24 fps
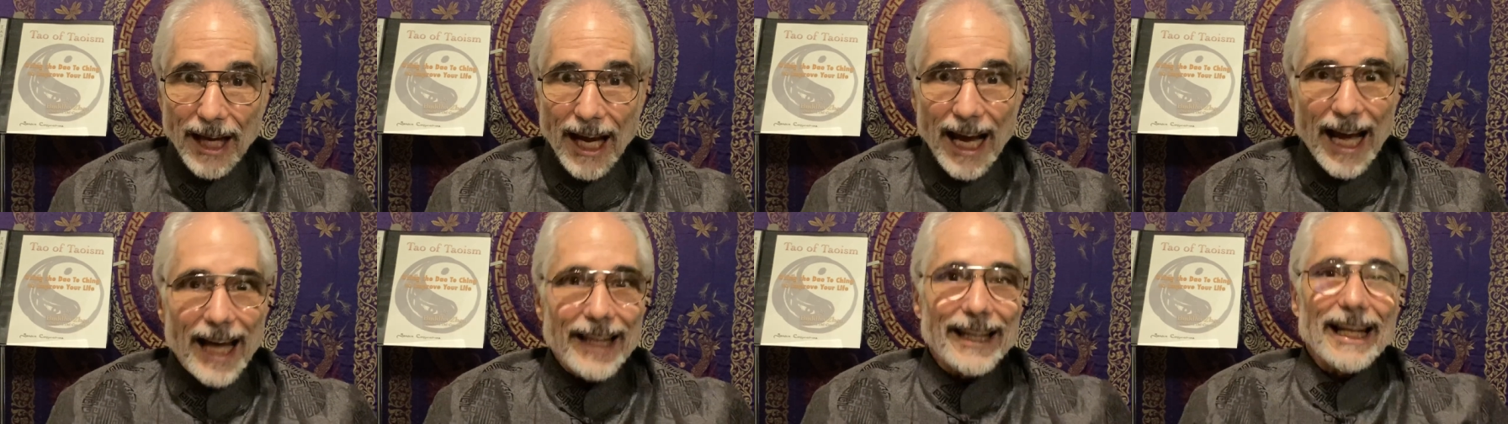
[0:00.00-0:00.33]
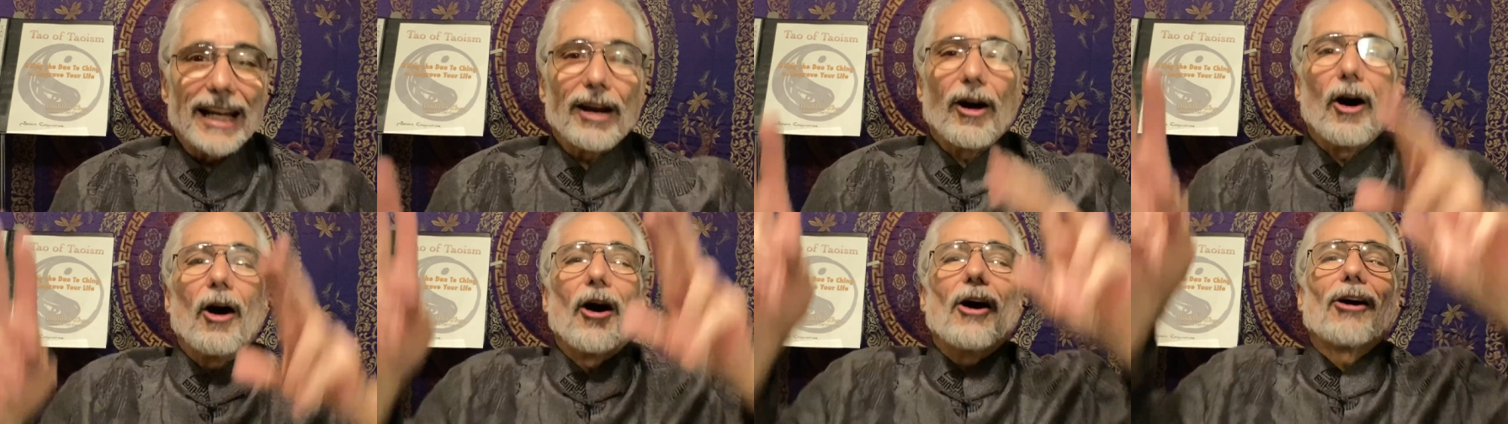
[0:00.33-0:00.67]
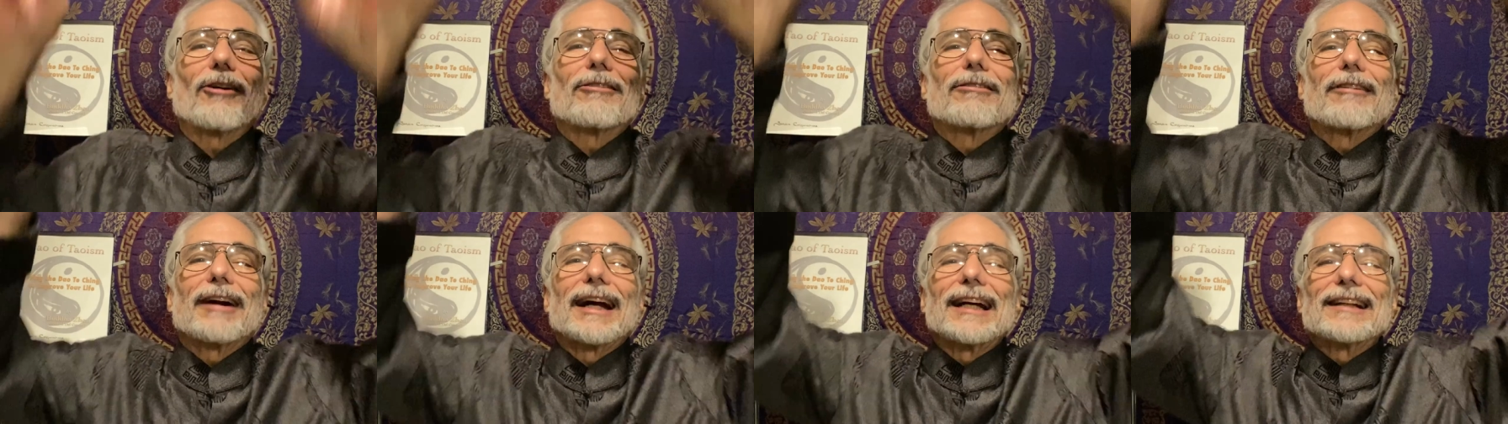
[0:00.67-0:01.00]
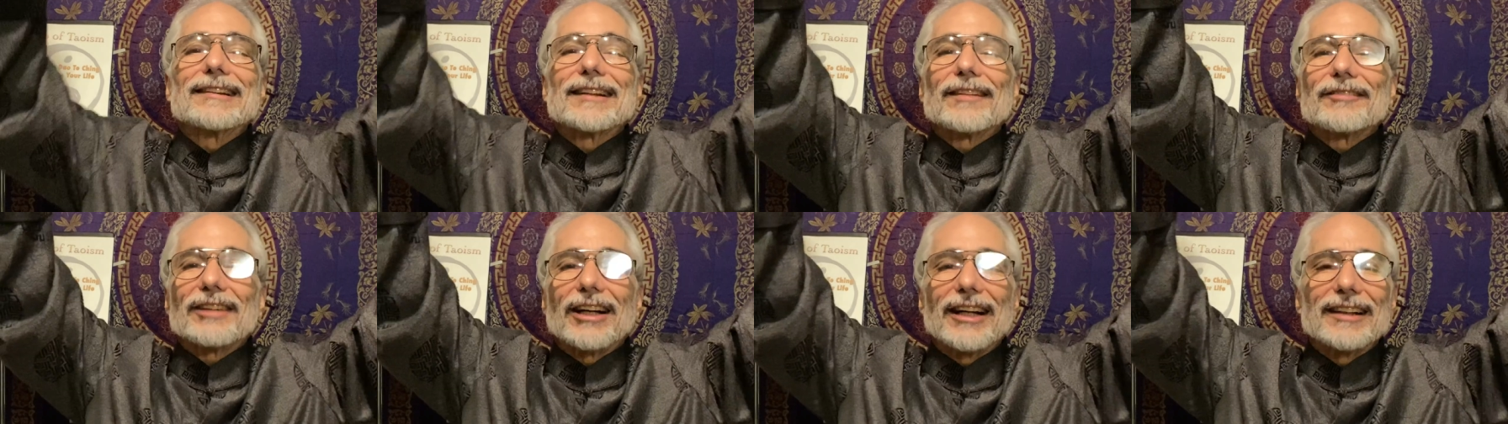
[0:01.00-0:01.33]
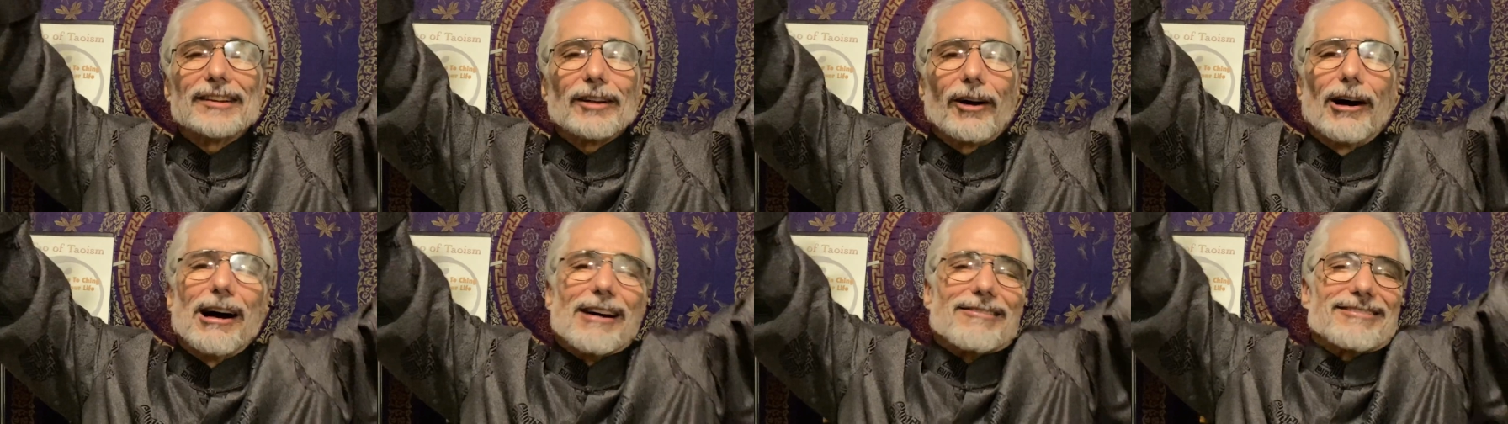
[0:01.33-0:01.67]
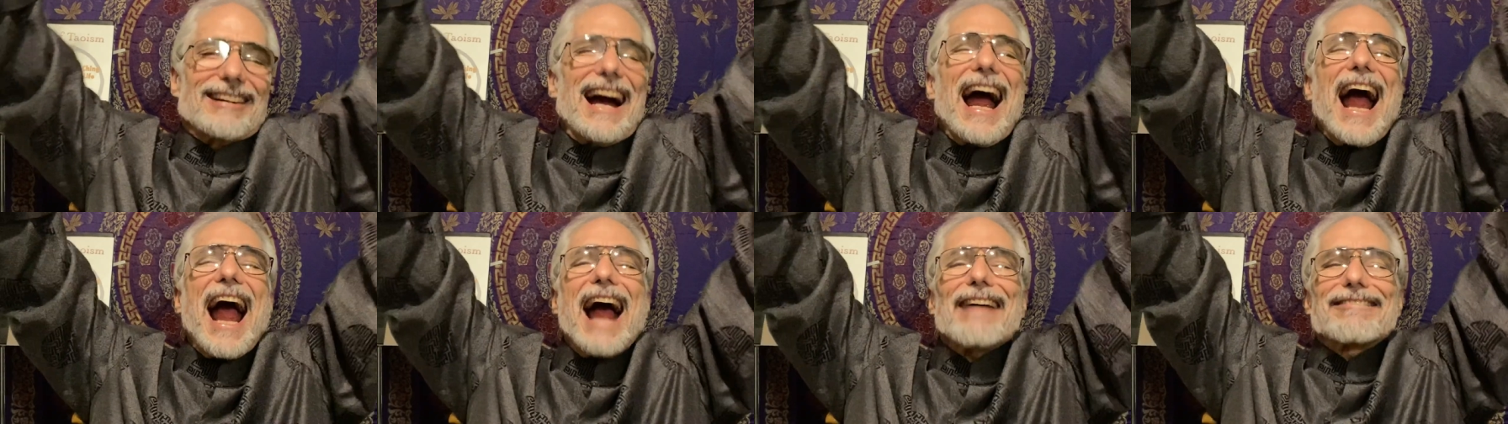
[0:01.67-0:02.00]
and they'd all raise up their hands and go,
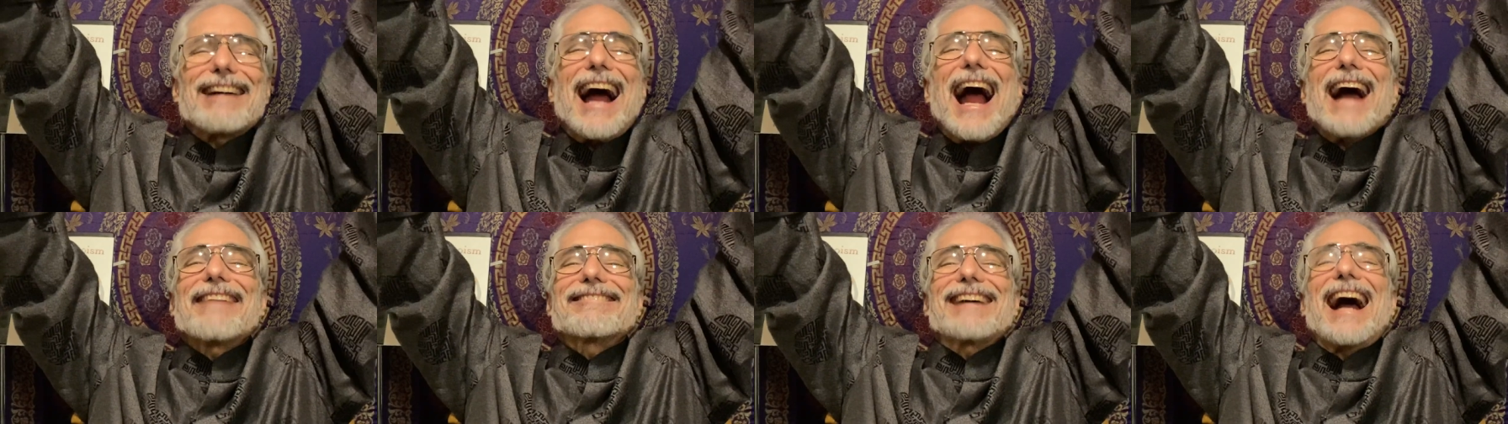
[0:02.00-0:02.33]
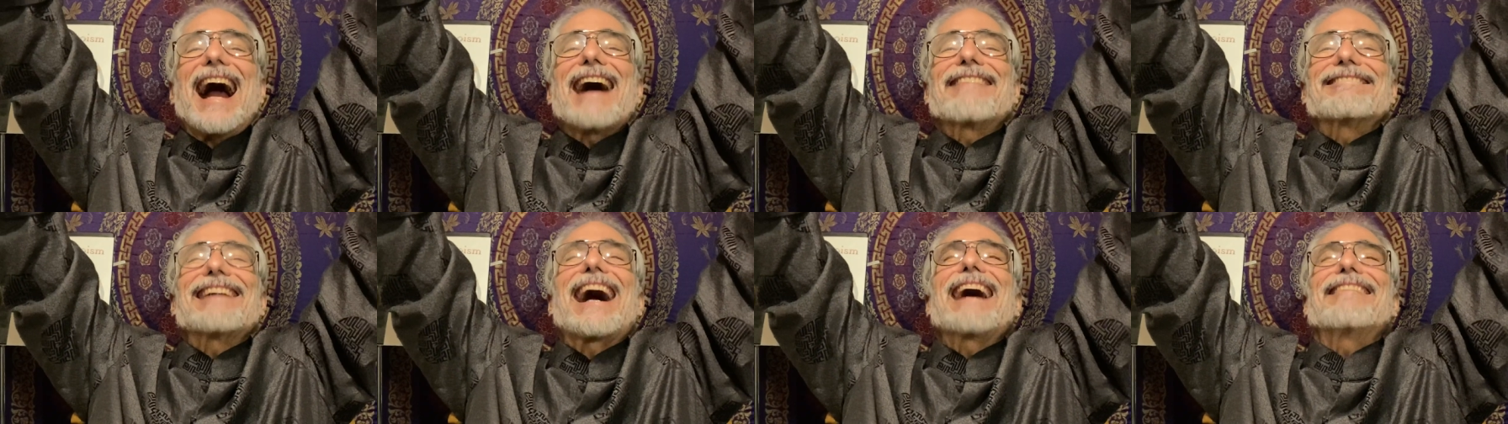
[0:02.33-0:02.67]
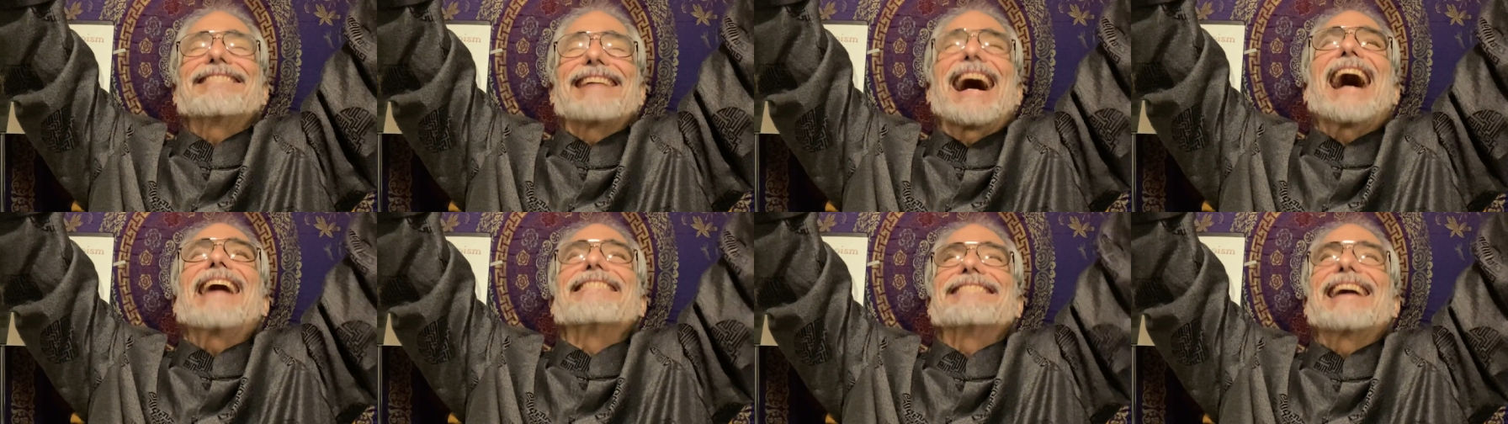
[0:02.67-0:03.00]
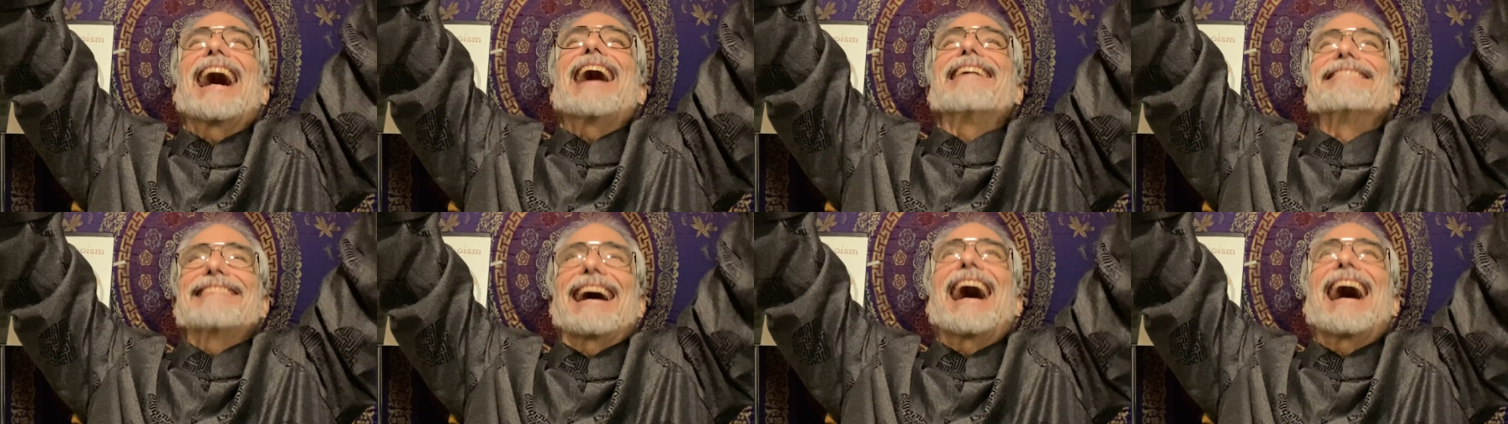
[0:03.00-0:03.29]
rah, rah, rah, rah, rah, rah,